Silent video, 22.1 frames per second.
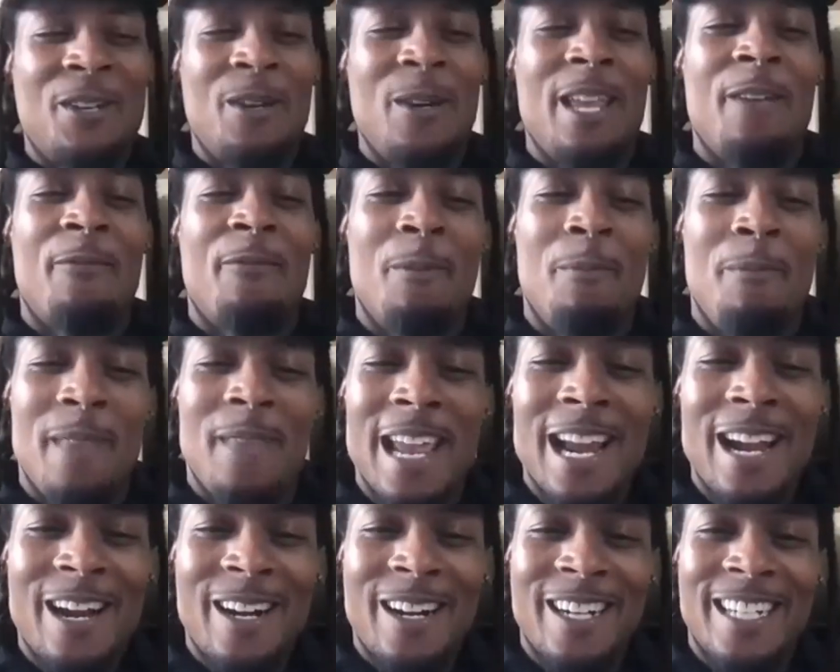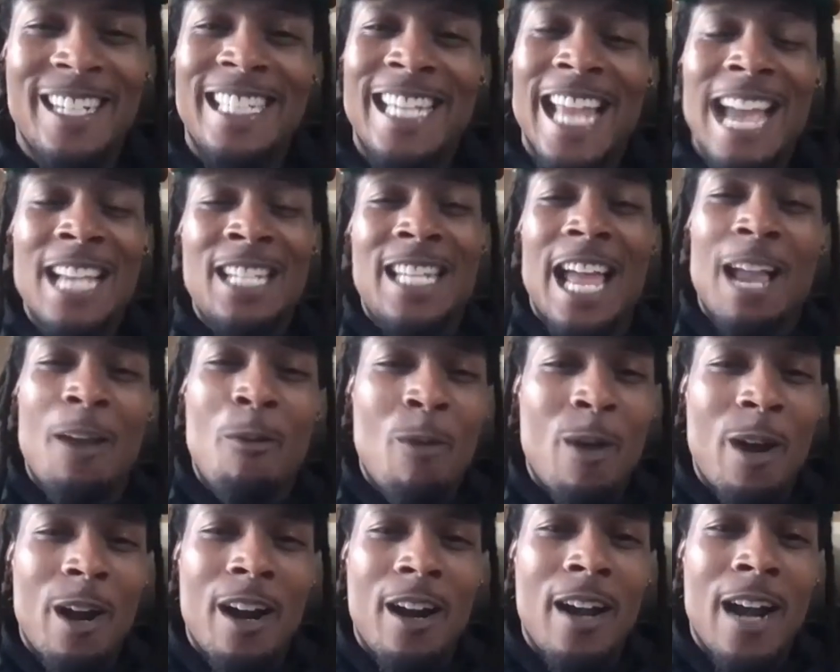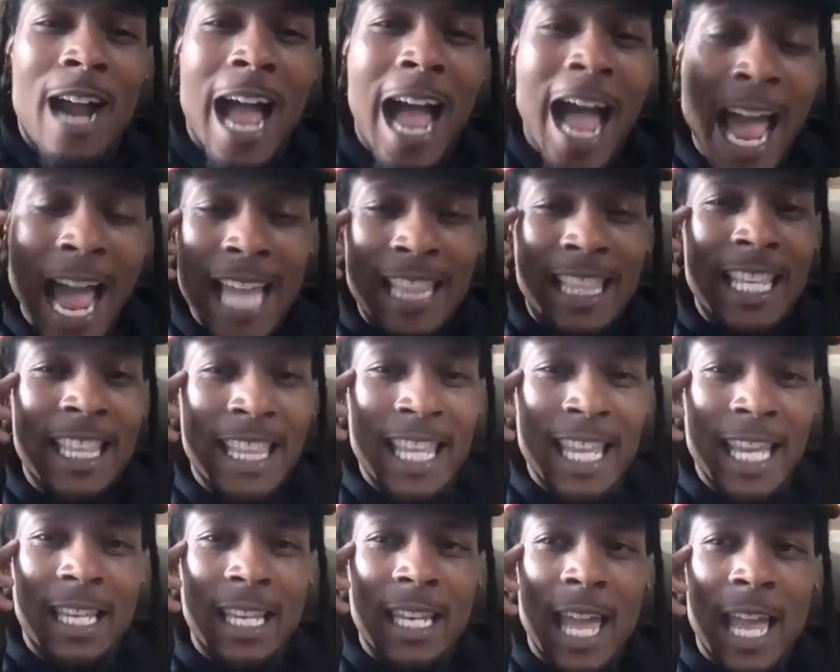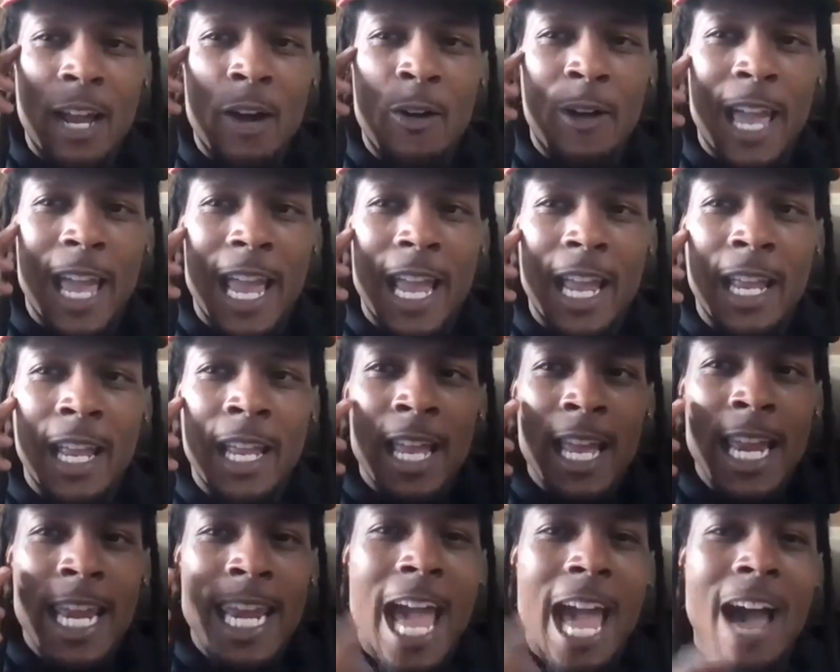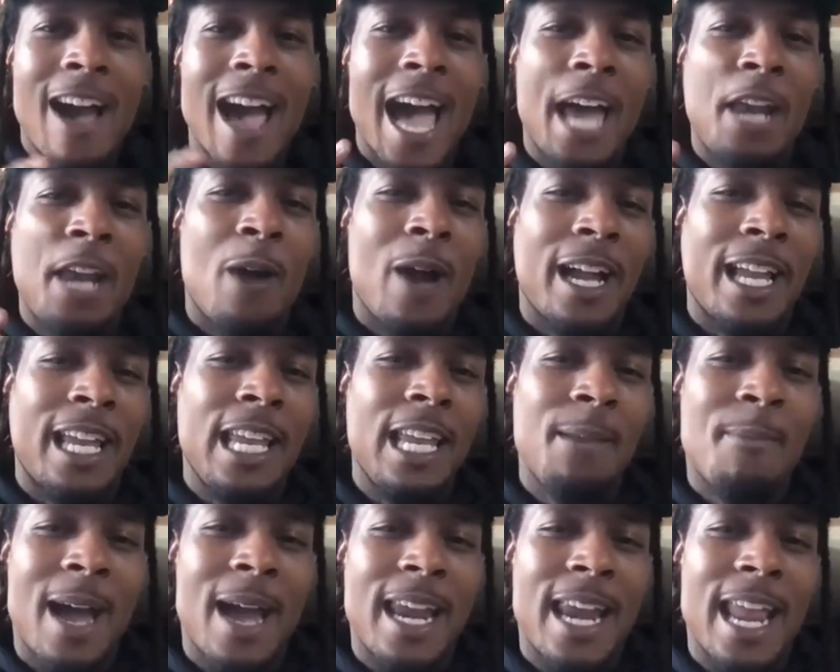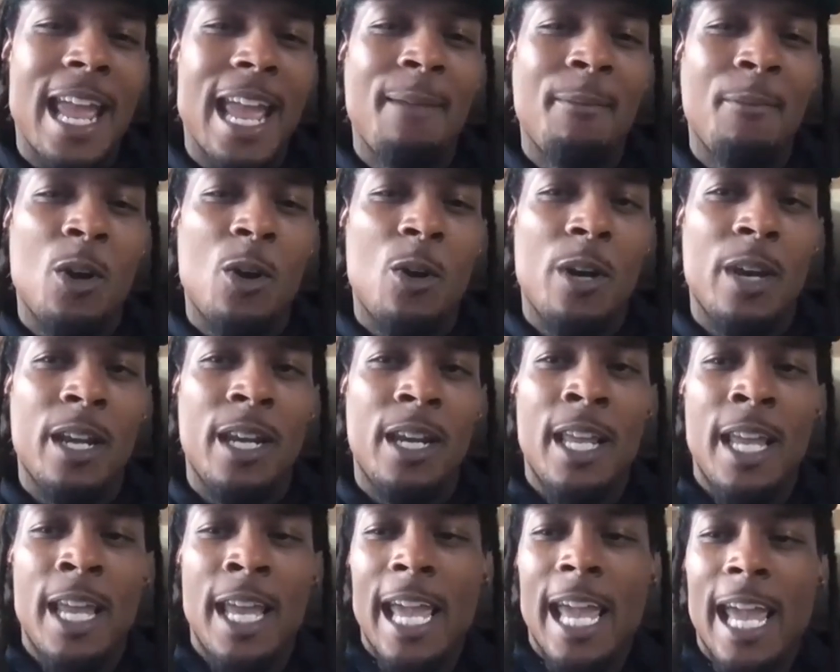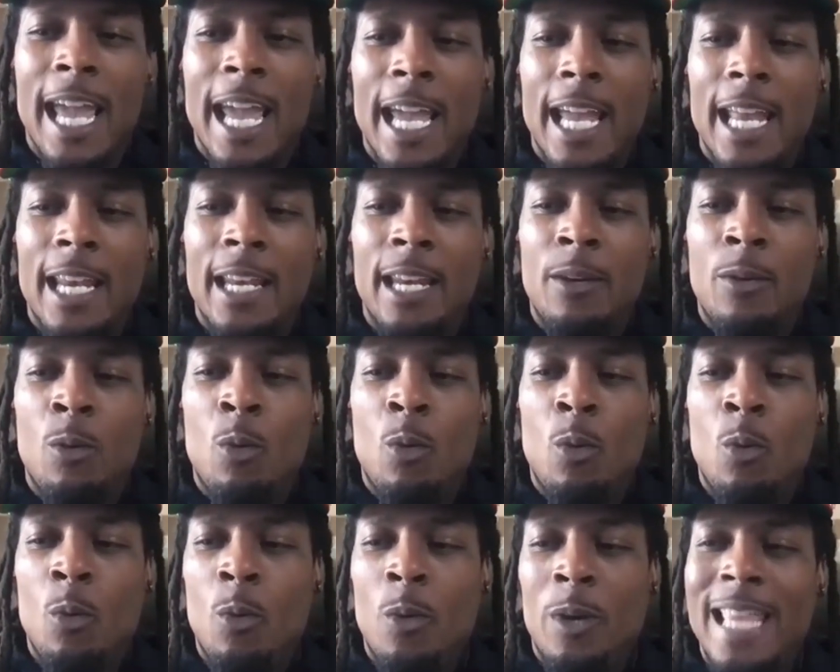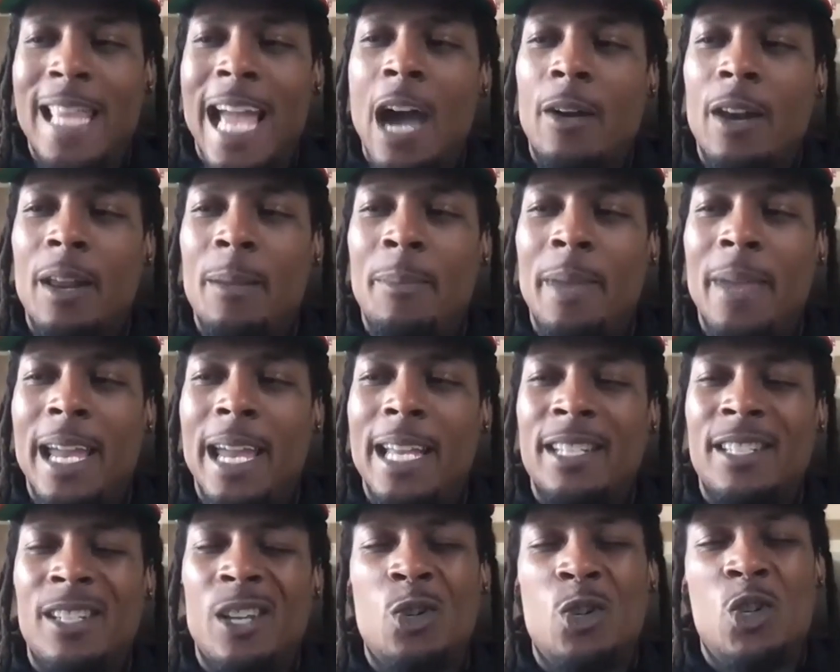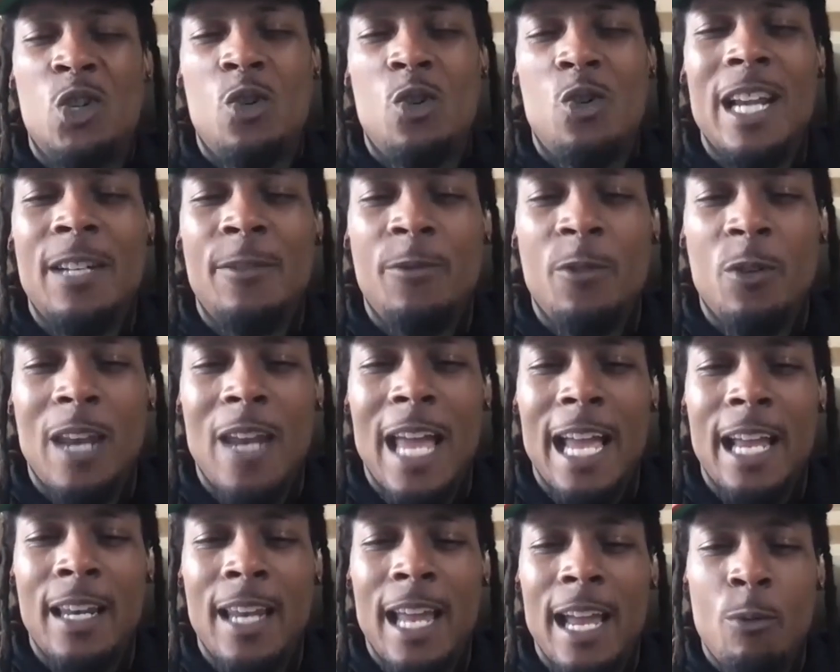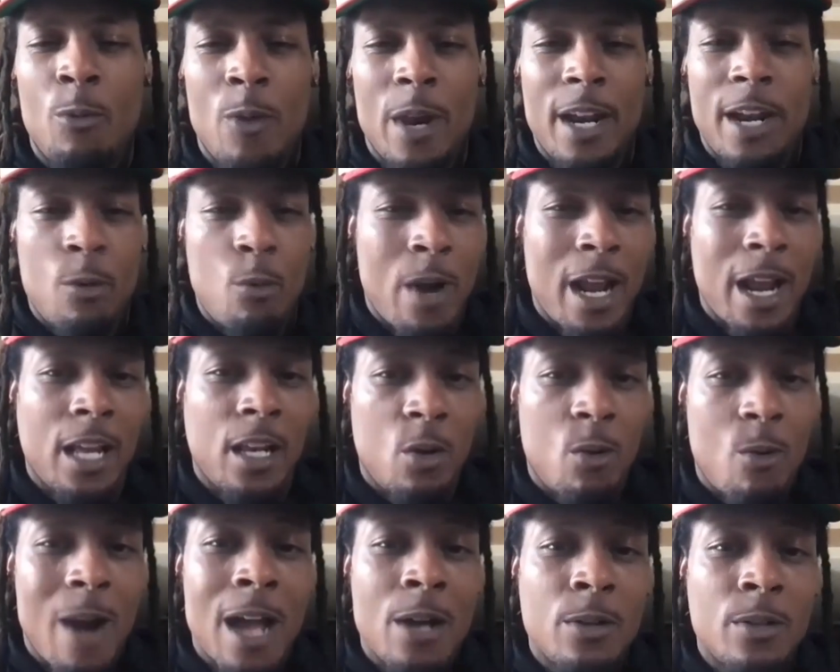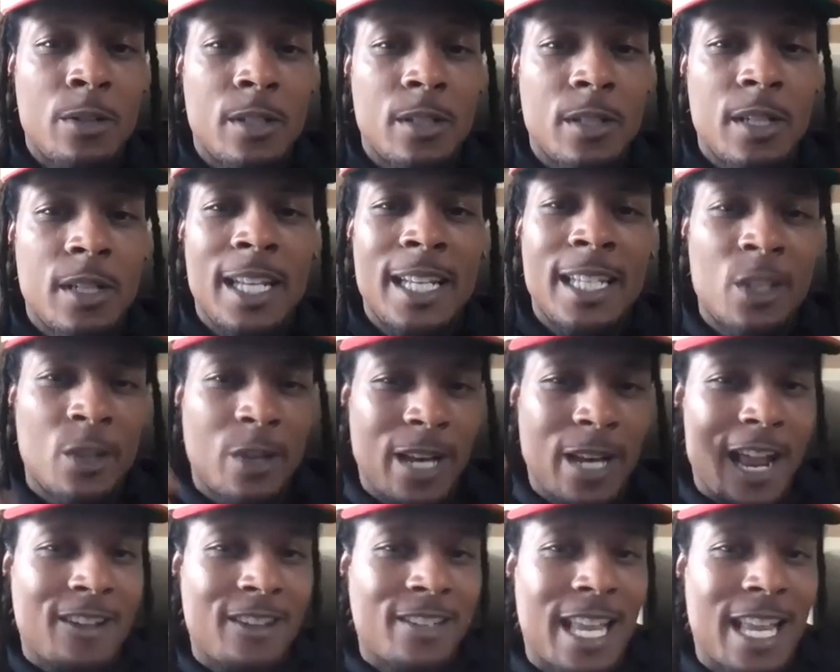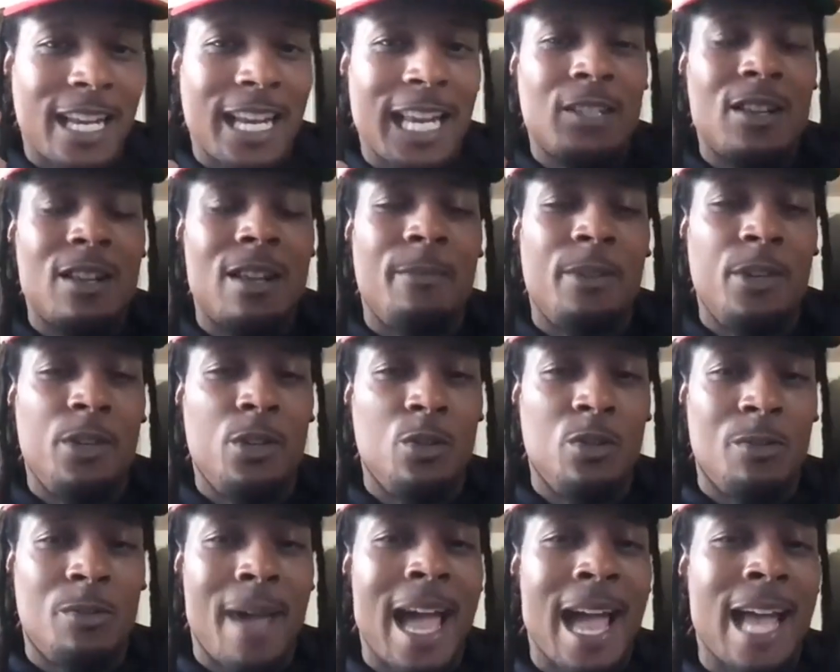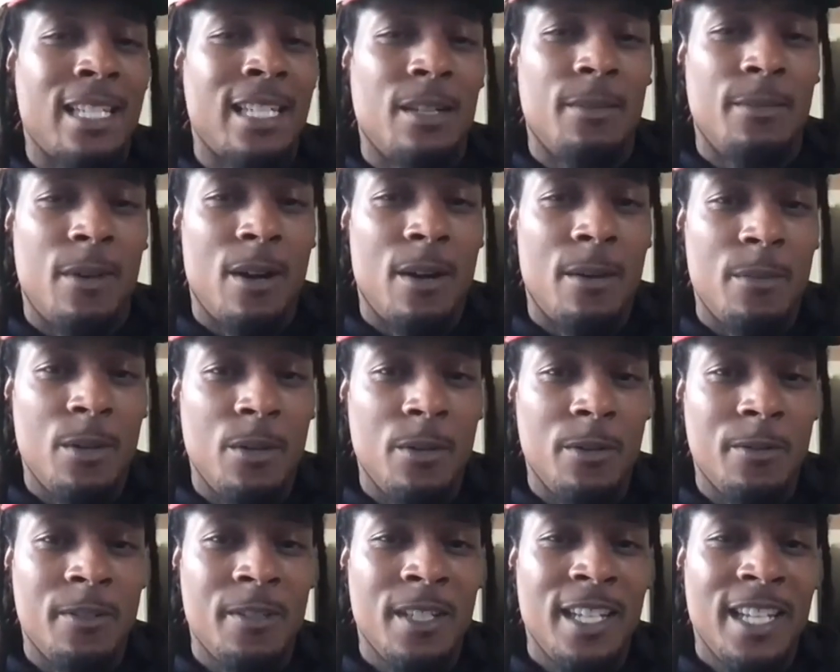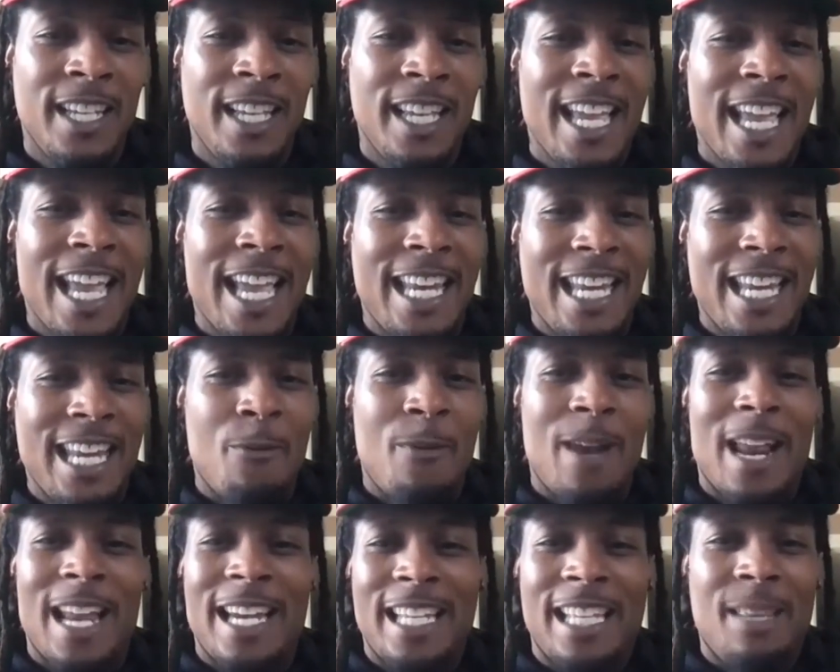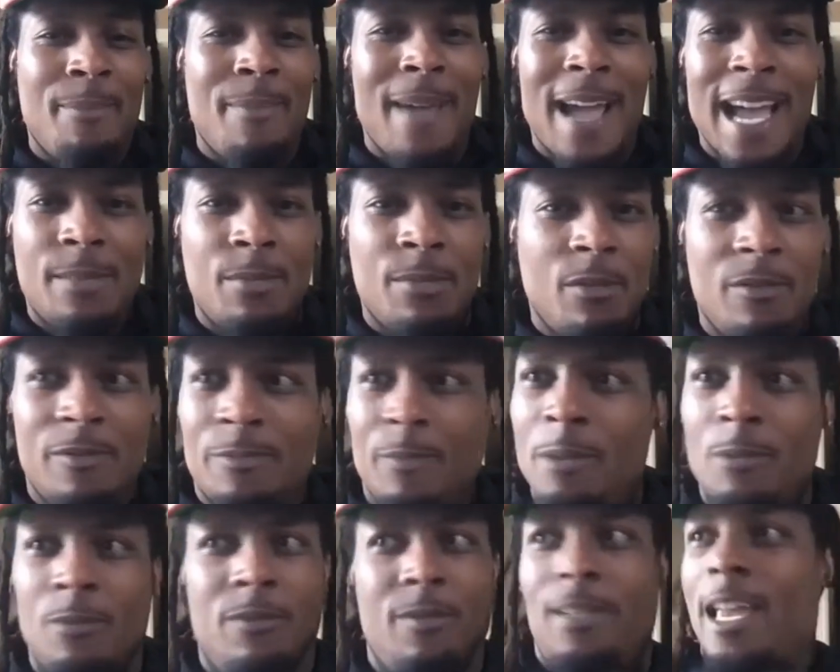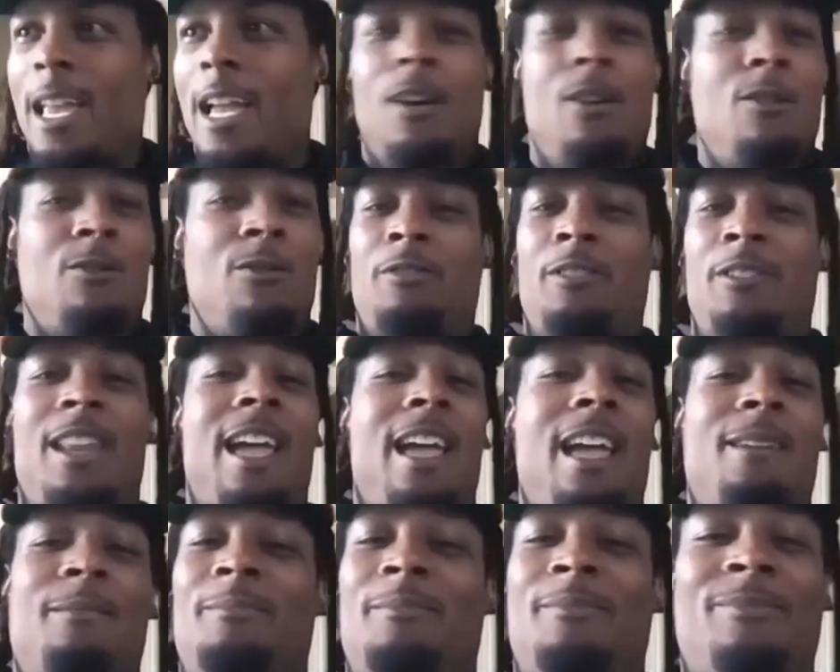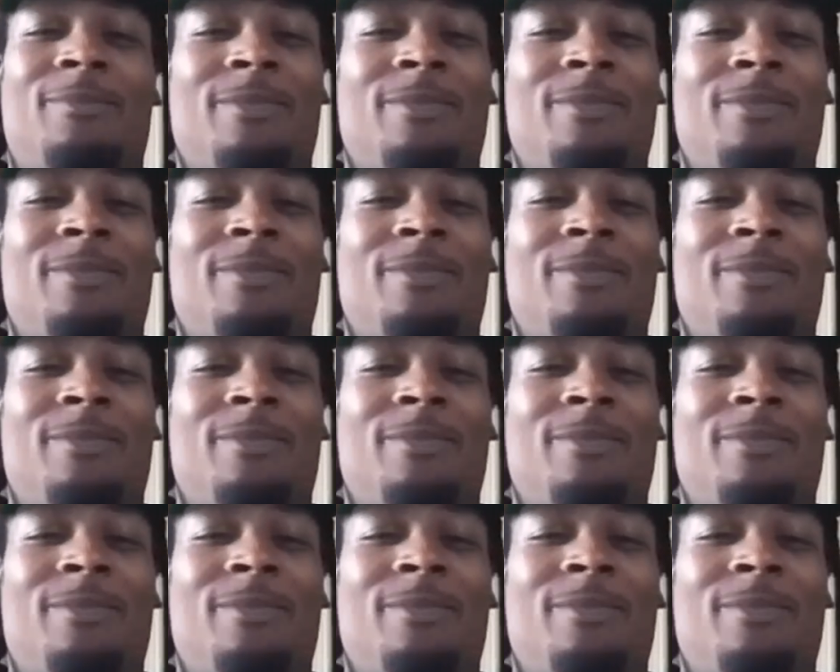so then from there, that's like where I had to think, like, okay, now how do I keep my name going? And without it being so stressful, like like running regular routes. Mm-hmm. So then I was like, that's I'm gonna use basketball moves. And then when I did the basketball, people was like, "Oh snap,